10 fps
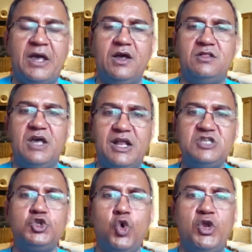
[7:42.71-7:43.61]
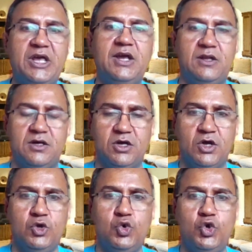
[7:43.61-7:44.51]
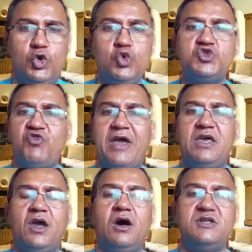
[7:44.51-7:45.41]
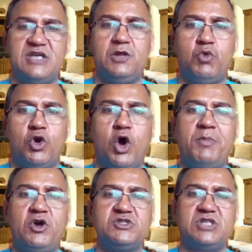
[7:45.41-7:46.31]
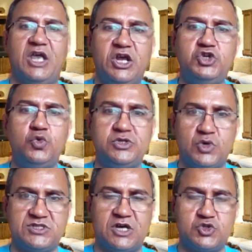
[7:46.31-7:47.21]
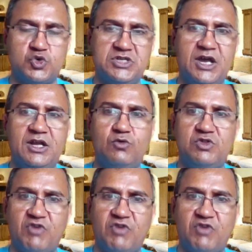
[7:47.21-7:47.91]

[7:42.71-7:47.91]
there is no need to use 5 gigahertz anymore now because the issue which was associated with